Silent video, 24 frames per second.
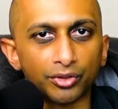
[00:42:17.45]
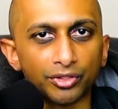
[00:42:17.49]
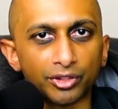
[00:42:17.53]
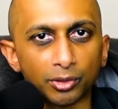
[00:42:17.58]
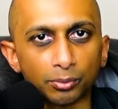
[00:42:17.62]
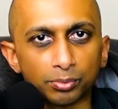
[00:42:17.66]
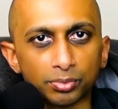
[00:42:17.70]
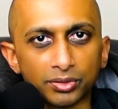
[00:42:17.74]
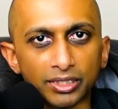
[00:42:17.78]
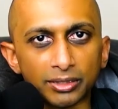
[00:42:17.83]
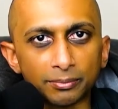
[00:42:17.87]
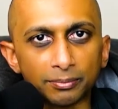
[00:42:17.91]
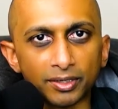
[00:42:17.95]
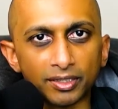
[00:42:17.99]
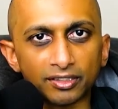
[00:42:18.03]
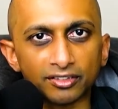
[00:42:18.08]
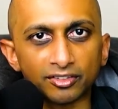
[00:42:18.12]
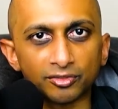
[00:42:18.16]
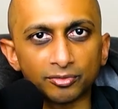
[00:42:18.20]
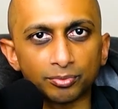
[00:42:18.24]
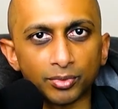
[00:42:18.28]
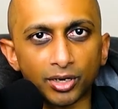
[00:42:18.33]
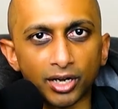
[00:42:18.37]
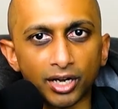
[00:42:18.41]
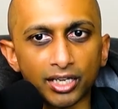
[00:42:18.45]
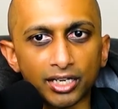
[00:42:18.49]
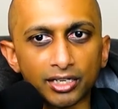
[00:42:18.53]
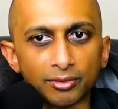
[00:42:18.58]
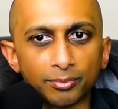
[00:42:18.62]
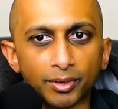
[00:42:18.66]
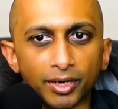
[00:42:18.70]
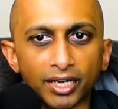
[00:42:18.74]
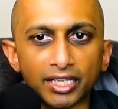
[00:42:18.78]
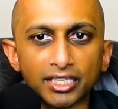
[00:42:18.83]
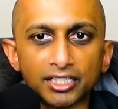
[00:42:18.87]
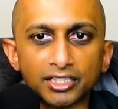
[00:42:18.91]
complete peace of mind
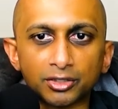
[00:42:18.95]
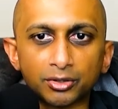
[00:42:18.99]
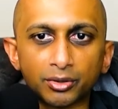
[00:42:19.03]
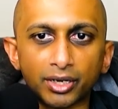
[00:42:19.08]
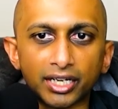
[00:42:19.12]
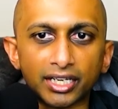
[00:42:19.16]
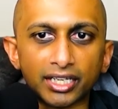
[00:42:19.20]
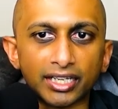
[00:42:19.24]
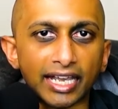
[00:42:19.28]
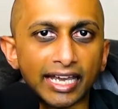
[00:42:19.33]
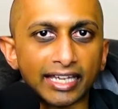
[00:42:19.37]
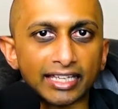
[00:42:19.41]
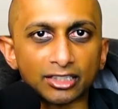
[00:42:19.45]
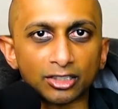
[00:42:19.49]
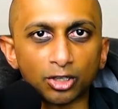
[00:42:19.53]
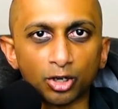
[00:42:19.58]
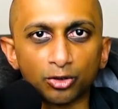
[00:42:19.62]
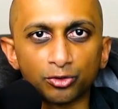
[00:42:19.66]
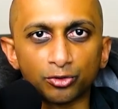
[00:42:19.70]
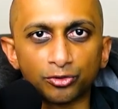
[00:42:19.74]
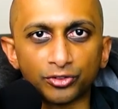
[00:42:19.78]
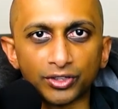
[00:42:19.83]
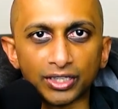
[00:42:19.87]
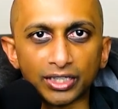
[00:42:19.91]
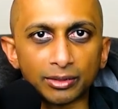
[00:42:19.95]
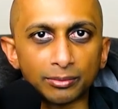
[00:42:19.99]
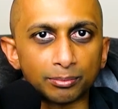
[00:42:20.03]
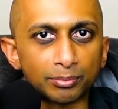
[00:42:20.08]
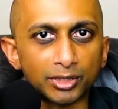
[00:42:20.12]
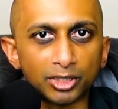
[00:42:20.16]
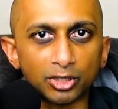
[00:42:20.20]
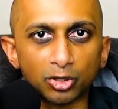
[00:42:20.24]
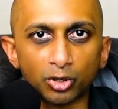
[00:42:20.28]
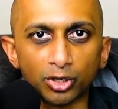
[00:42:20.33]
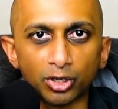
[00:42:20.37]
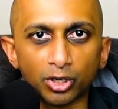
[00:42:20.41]
by integrating a low-fee,
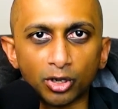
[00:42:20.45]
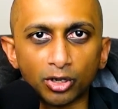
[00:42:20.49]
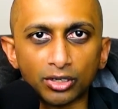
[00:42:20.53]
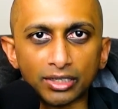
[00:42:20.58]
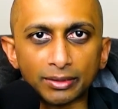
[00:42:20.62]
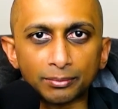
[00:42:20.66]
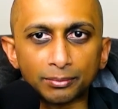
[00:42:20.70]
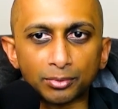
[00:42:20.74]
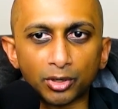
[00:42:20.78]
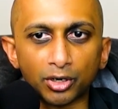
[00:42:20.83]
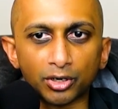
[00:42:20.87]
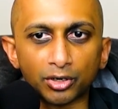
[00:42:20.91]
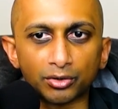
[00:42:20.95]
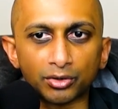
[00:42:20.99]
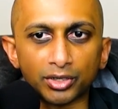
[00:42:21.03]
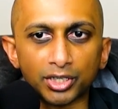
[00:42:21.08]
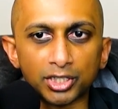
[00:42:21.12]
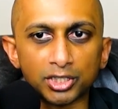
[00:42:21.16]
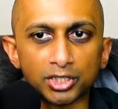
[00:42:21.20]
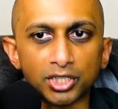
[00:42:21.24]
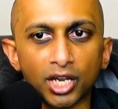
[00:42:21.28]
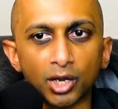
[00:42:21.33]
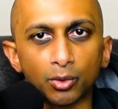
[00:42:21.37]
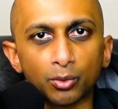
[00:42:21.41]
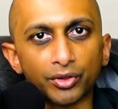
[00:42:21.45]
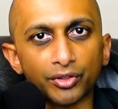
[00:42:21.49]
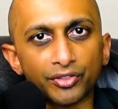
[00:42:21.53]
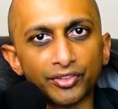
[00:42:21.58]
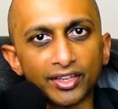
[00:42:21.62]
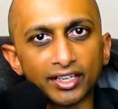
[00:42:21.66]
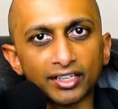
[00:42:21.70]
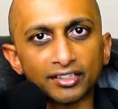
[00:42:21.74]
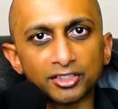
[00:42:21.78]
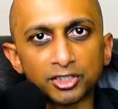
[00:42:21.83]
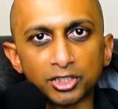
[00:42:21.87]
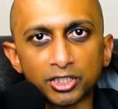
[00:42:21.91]
Bitcoin-only brokerage with
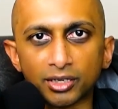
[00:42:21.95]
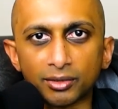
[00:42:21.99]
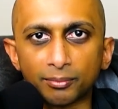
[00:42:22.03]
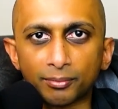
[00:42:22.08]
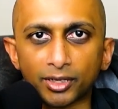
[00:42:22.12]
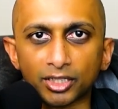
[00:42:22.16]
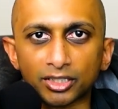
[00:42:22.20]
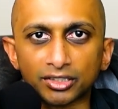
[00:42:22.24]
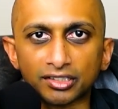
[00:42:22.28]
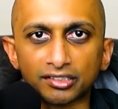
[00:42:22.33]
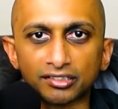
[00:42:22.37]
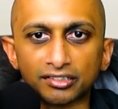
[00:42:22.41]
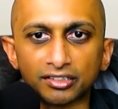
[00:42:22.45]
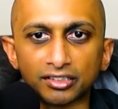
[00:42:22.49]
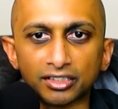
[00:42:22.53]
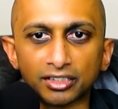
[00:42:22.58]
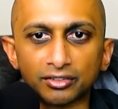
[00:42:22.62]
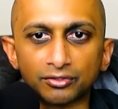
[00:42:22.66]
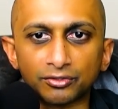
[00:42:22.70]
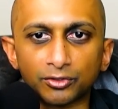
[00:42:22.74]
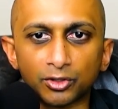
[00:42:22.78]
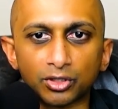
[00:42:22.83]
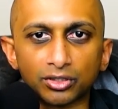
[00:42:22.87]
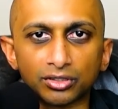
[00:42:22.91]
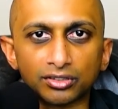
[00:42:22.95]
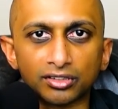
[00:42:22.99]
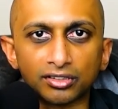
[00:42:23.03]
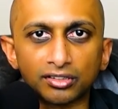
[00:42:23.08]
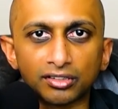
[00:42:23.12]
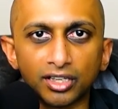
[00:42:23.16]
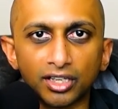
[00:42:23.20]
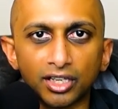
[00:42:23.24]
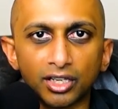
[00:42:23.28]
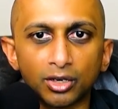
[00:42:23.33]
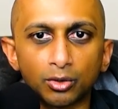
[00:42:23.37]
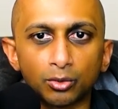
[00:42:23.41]
next-gen multi-sig vaults.
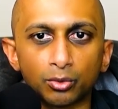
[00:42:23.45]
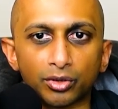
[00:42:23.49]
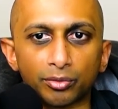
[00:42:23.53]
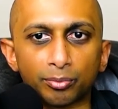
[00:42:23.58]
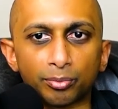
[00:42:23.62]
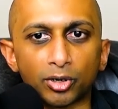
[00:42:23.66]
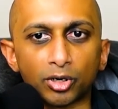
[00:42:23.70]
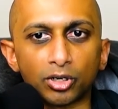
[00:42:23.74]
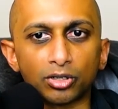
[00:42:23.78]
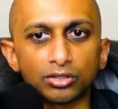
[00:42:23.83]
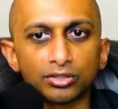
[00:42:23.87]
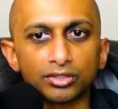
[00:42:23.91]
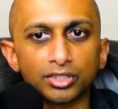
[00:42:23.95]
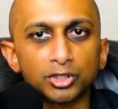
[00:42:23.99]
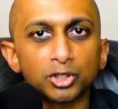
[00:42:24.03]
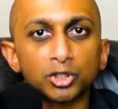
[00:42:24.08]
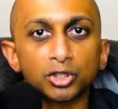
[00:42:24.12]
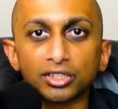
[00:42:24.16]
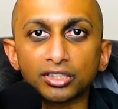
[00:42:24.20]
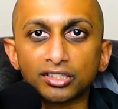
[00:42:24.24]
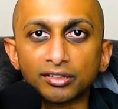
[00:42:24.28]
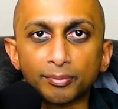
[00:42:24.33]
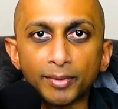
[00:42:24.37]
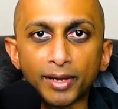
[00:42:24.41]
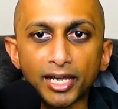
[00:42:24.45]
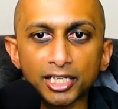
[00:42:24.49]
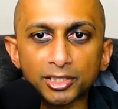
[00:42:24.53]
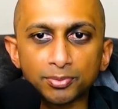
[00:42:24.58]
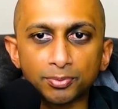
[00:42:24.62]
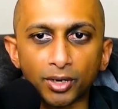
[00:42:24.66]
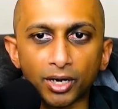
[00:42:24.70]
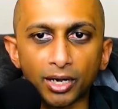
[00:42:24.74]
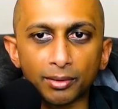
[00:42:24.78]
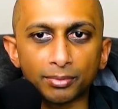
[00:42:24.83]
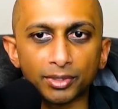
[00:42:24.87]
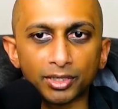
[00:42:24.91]
With Bold, you can smash
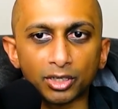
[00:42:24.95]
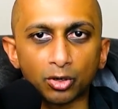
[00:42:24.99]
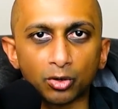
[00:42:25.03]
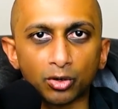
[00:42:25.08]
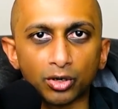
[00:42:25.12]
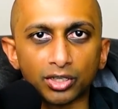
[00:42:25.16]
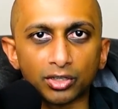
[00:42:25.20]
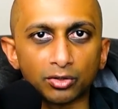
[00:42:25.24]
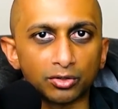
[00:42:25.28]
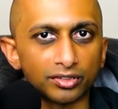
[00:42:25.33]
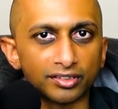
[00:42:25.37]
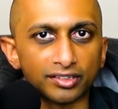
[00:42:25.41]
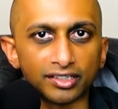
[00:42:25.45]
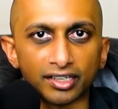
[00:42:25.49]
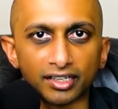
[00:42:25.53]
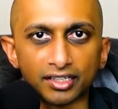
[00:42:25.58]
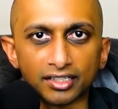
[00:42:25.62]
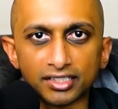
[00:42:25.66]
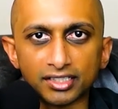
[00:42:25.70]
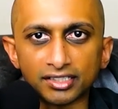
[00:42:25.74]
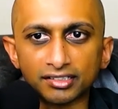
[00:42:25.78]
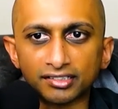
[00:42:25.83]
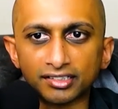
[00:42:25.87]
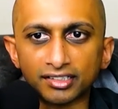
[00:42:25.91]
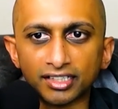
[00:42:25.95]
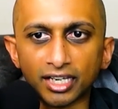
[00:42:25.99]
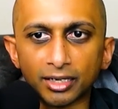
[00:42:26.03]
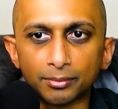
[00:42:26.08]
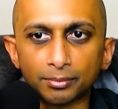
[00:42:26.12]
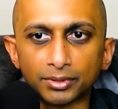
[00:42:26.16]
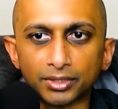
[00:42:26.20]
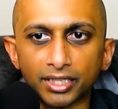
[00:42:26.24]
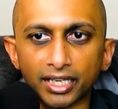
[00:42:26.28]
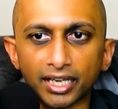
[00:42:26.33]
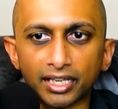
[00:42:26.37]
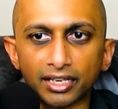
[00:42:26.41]
buy Bitcoin or set a DCA
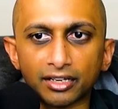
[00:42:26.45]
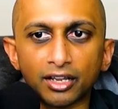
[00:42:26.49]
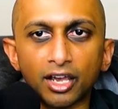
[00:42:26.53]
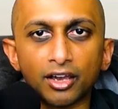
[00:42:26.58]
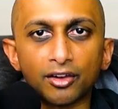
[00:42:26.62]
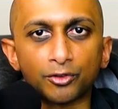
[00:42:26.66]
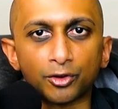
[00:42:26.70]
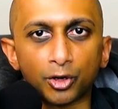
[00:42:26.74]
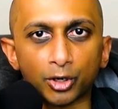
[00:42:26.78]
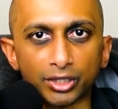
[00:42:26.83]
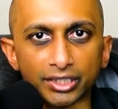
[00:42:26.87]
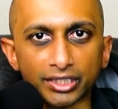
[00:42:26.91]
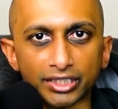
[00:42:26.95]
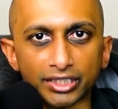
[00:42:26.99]
plan for only